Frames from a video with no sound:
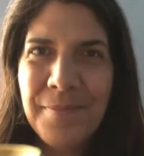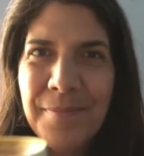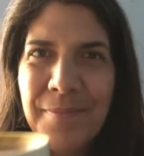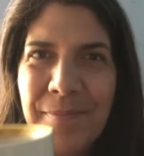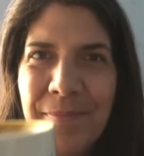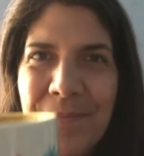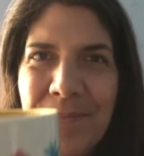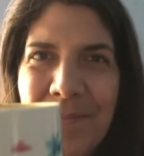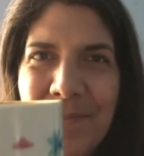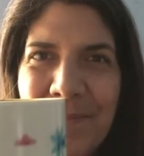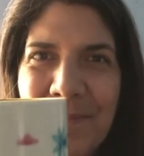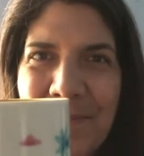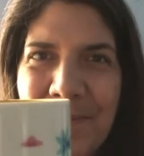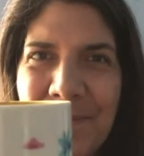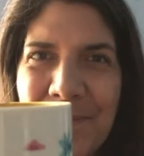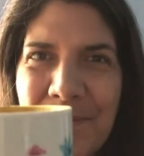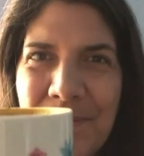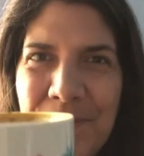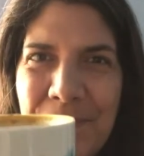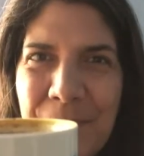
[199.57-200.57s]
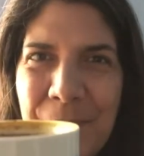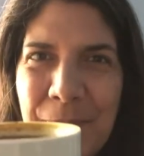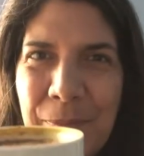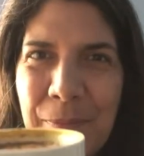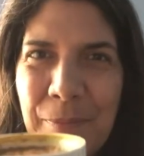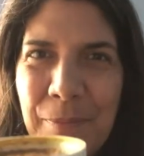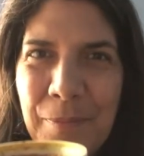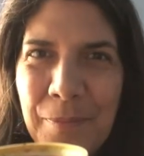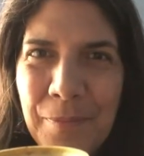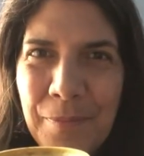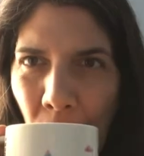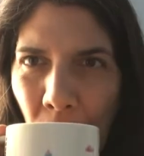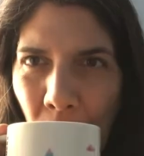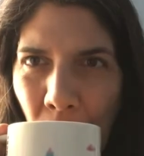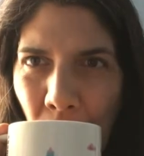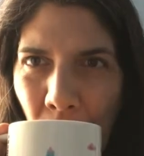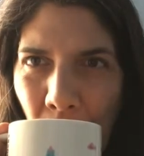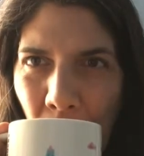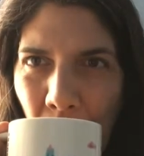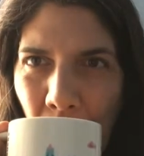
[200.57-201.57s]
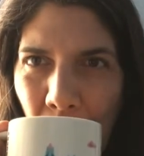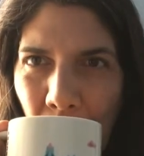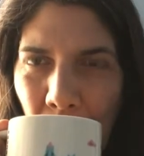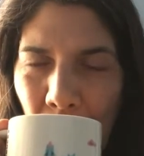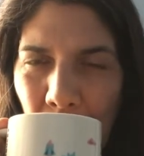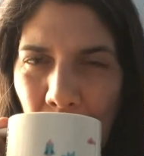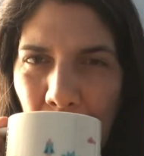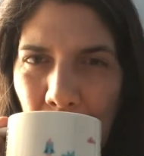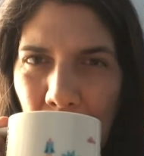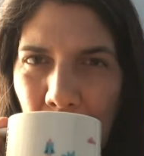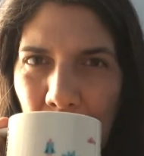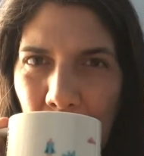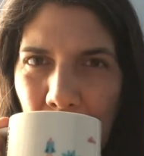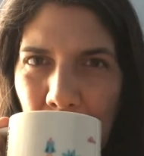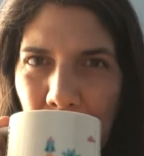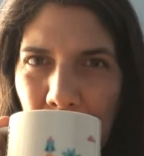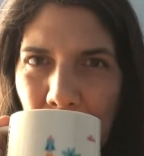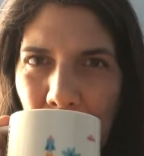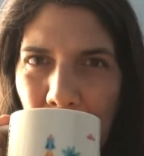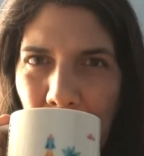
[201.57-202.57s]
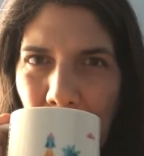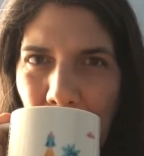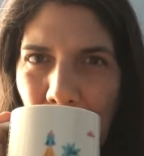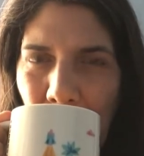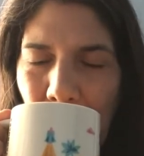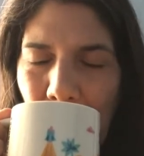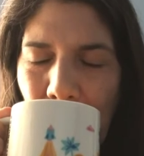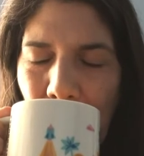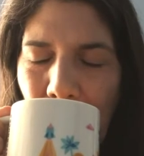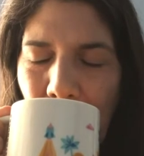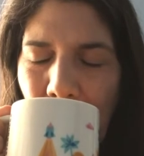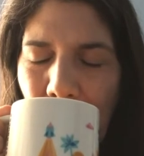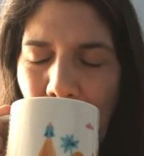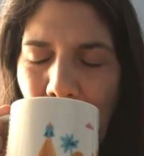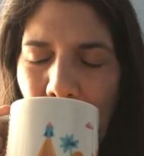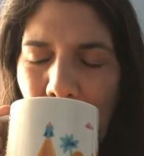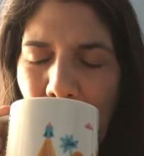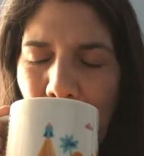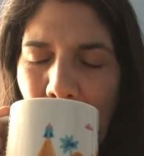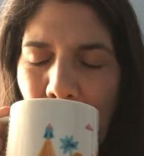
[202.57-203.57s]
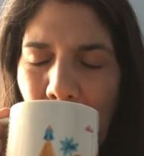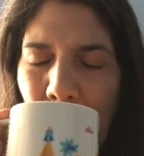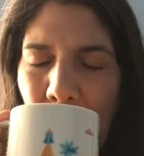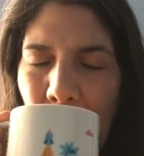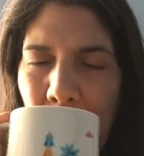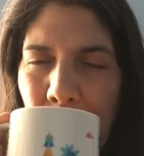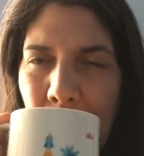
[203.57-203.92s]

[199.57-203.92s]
(silence)